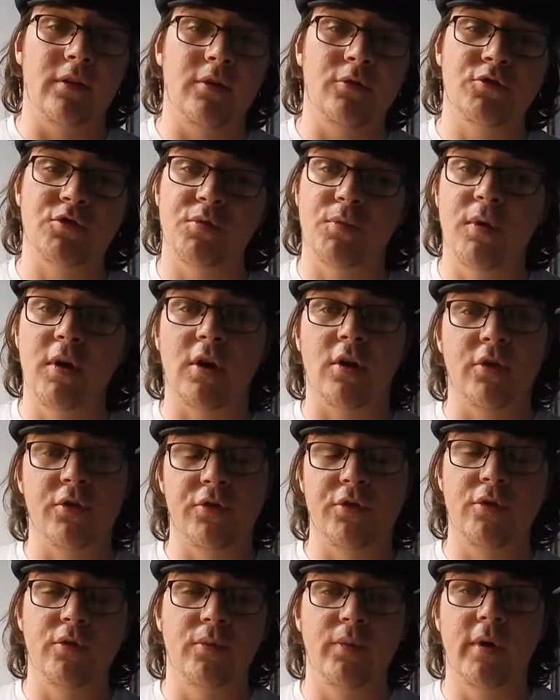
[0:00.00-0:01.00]
used to work or
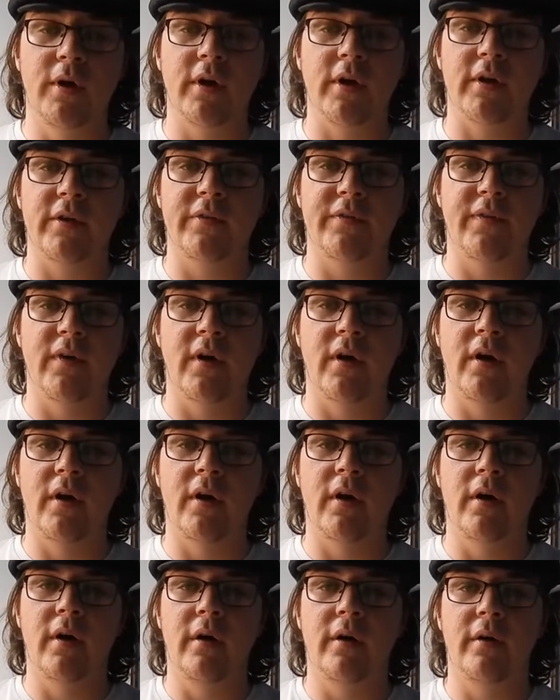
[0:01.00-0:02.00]
do work
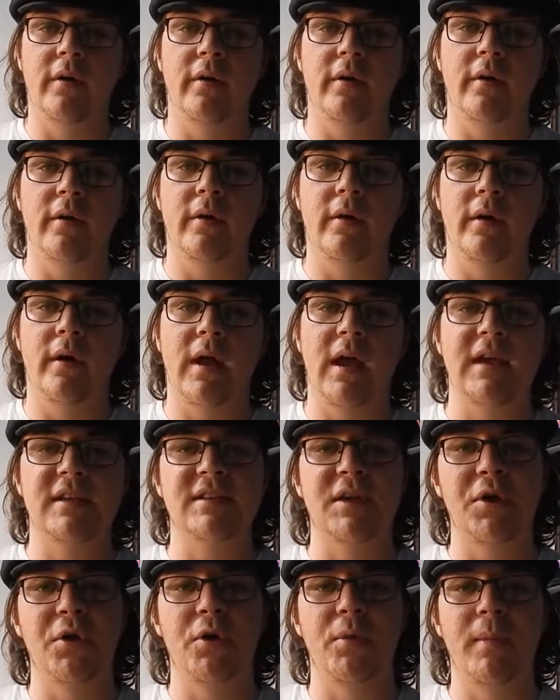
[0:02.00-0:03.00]
for
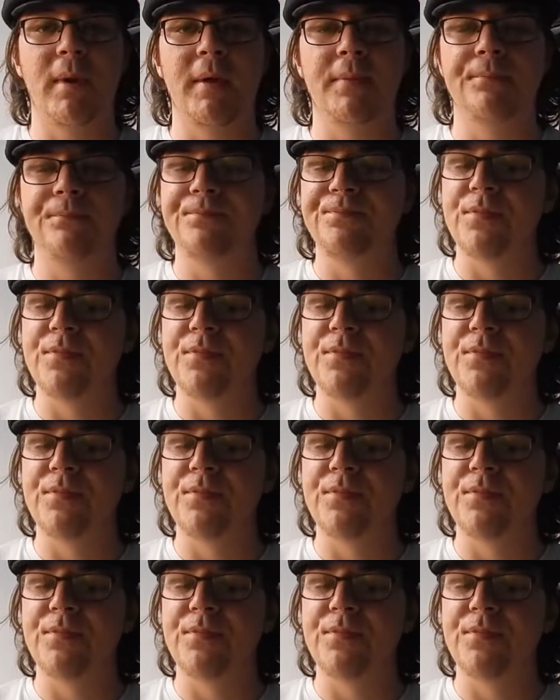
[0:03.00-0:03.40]
Xiaomi,